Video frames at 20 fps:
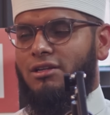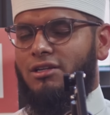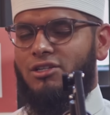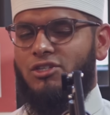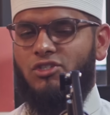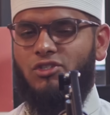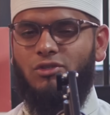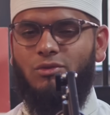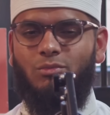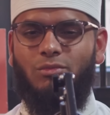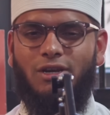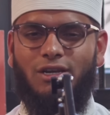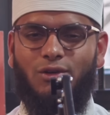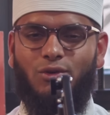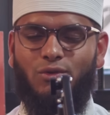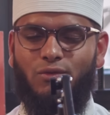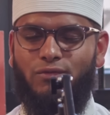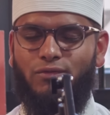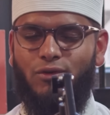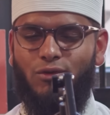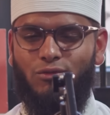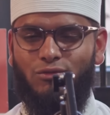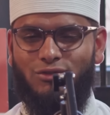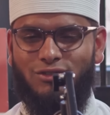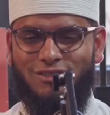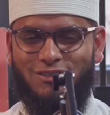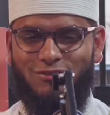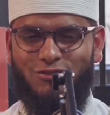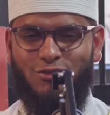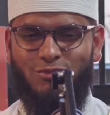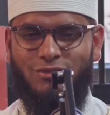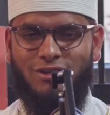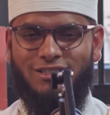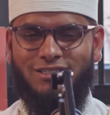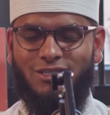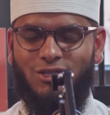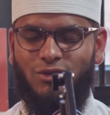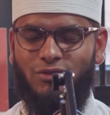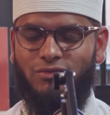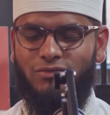is my own fault from
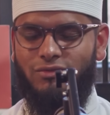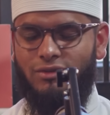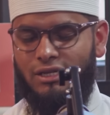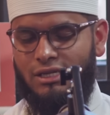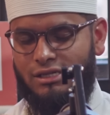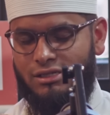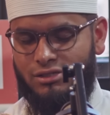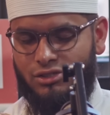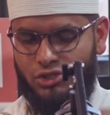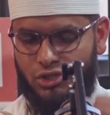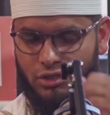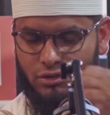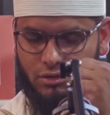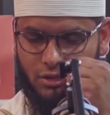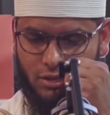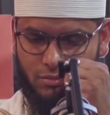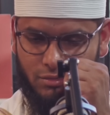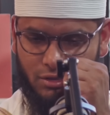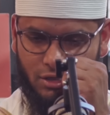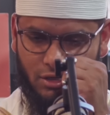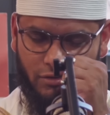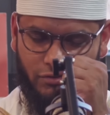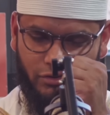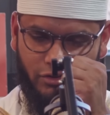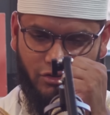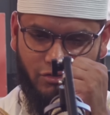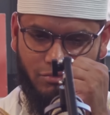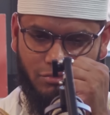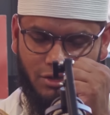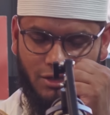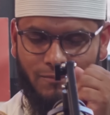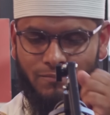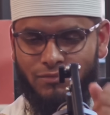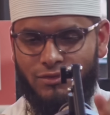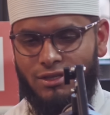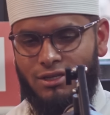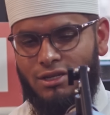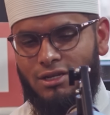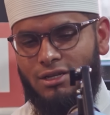myself and Shaitan. May Allah forgive me,